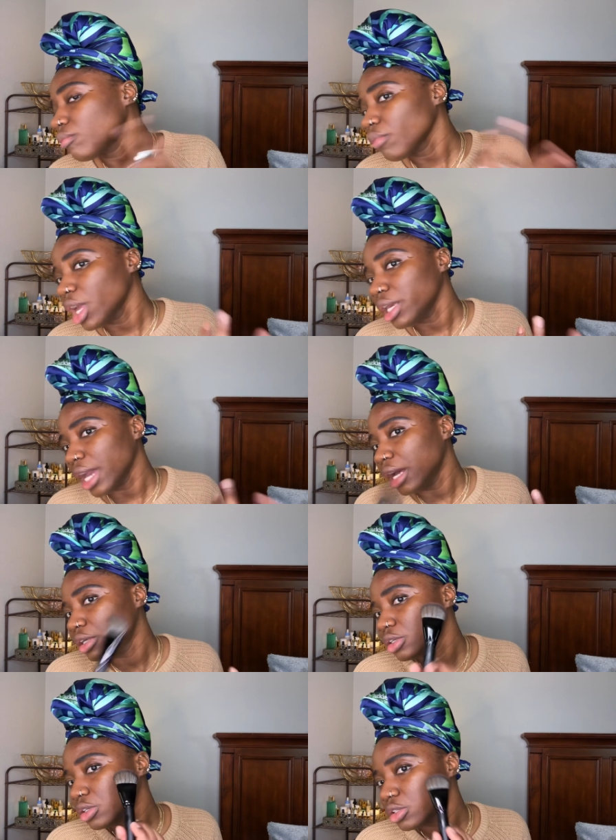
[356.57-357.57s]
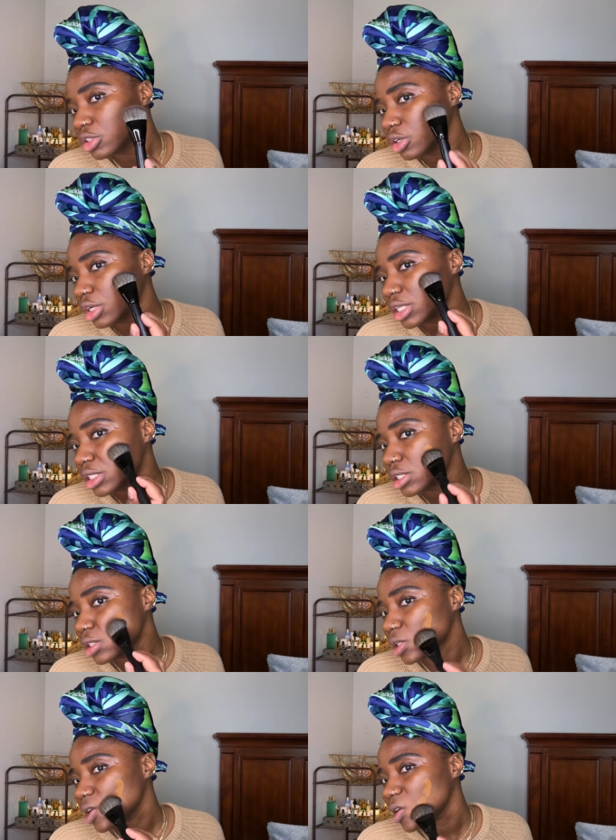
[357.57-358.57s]
yeah, so let's
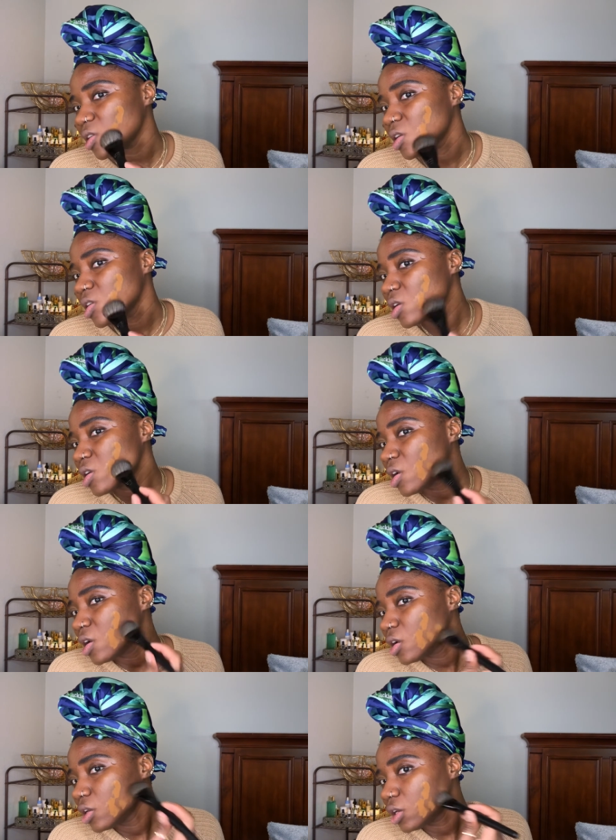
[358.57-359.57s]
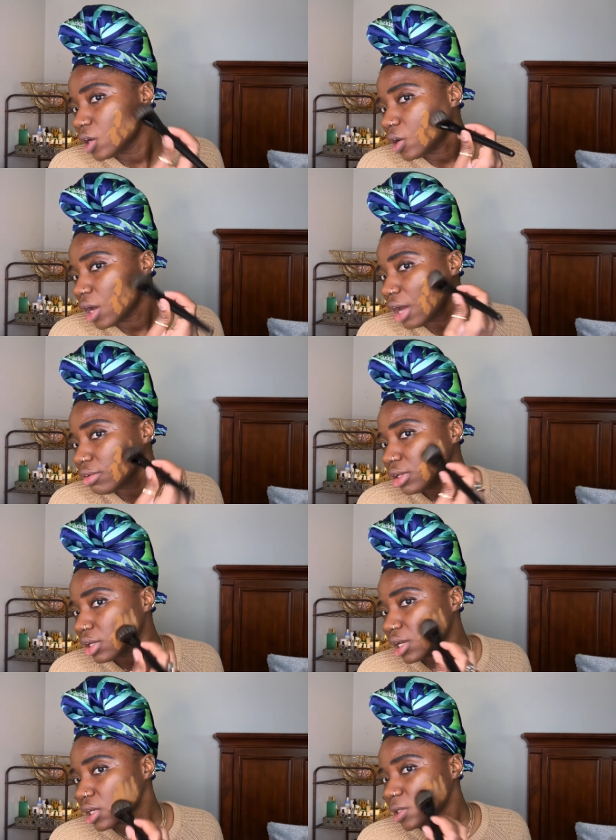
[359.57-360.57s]
see, you know, how it
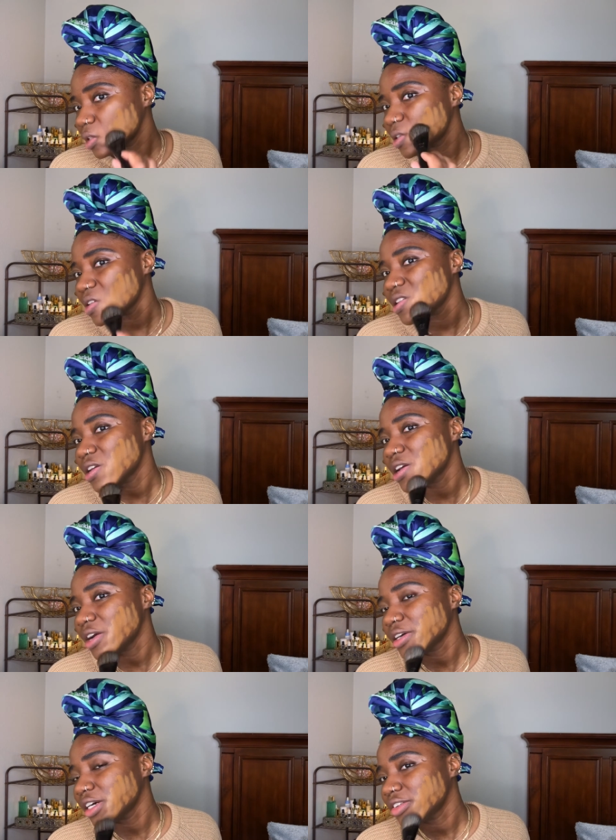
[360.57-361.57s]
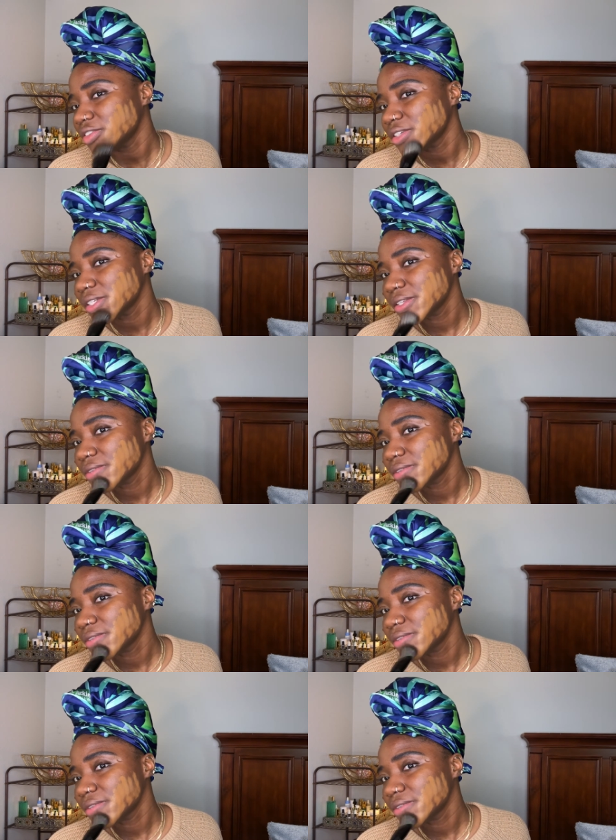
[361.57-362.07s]
lays and how it covers.